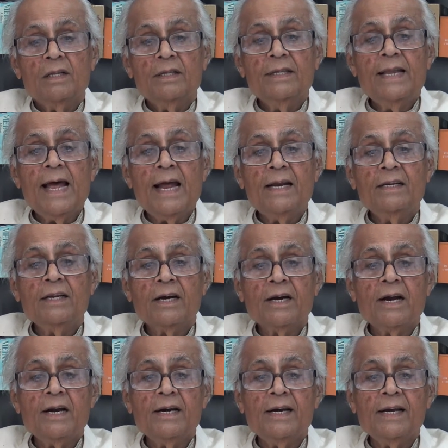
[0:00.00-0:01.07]
then the
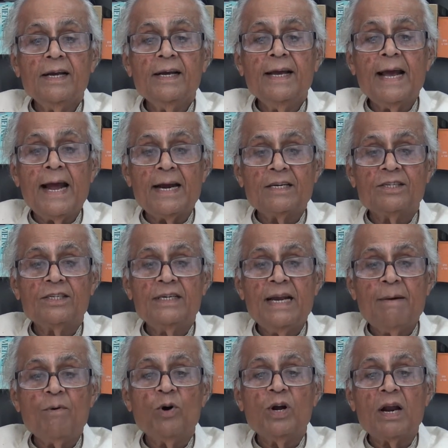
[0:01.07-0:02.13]
country gets
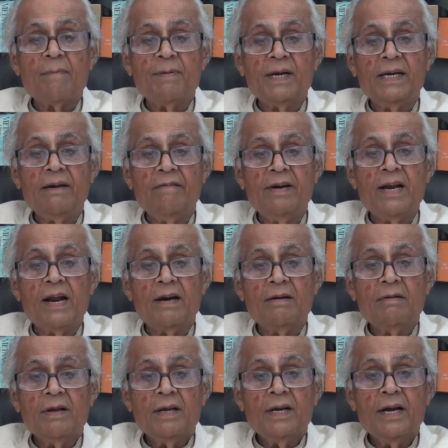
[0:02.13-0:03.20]
demographic dividend.
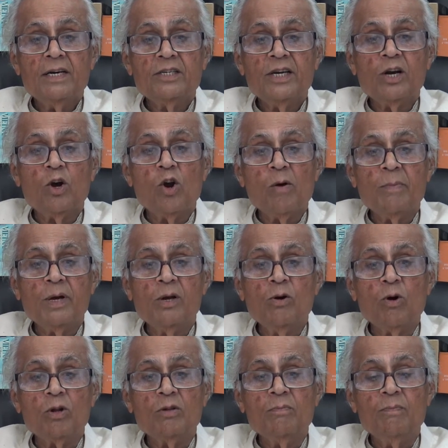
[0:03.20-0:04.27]
Its economic
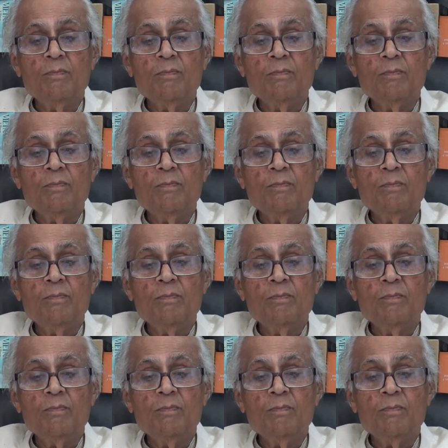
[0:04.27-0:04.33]
growth